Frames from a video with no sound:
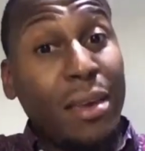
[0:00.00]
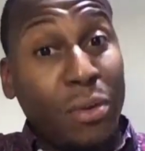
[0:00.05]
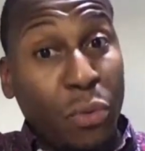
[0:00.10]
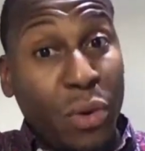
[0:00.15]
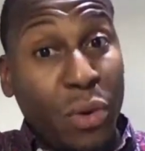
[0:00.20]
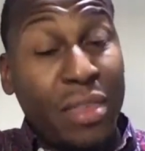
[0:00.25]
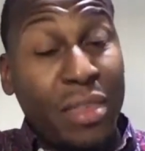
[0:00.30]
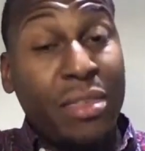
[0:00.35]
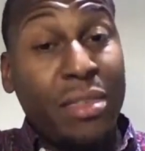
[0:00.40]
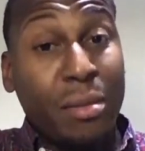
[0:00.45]

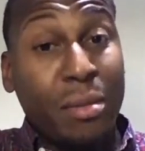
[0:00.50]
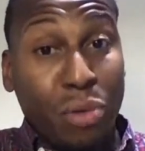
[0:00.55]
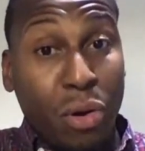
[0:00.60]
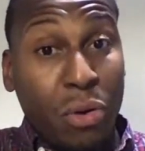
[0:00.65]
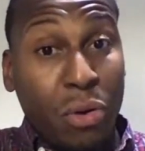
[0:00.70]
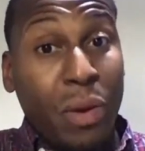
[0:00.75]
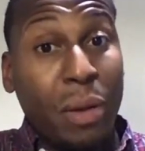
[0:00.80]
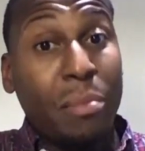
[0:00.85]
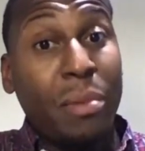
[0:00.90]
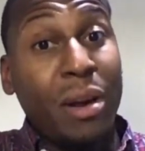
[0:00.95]
with the broken
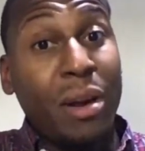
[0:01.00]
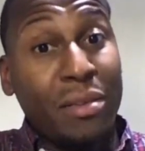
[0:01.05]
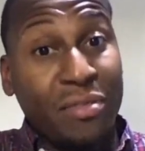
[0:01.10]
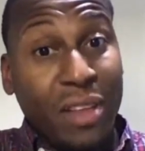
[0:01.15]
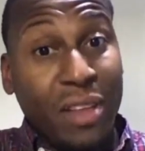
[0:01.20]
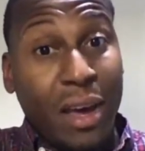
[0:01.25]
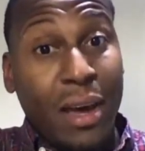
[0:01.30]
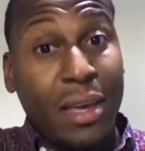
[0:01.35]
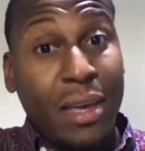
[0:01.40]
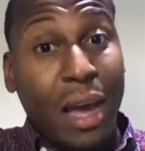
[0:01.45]
wing
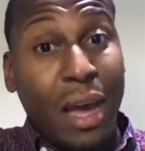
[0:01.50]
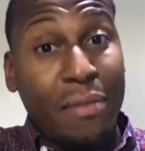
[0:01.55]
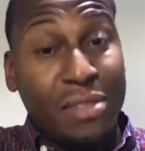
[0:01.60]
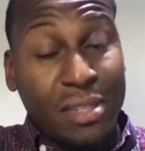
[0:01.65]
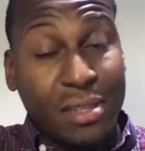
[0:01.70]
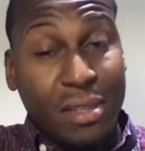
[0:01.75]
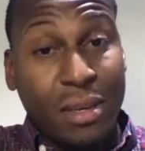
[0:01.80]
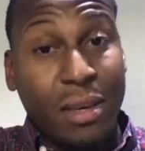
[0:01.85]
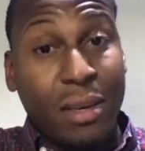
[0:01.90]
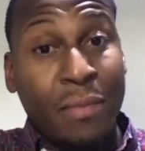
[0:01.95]
butterfly,
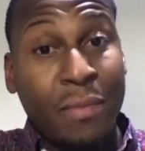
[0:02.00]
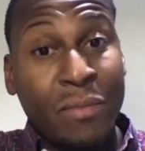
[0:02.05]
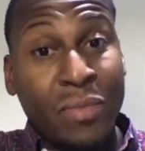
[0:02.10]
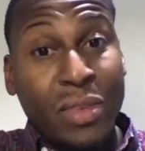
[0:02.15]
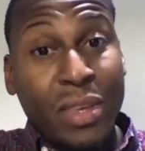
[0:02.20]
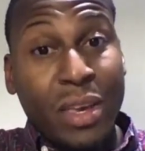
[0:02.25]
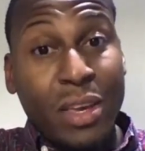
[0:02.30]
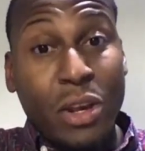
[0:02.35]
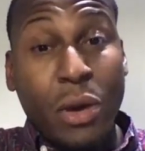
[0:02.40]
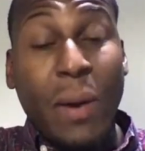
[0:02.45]
obviously,
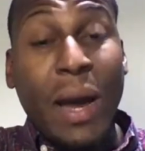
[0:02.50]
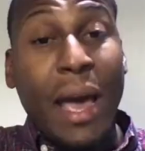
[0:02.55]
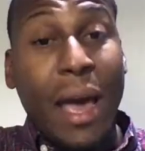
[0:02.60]
you know, you were,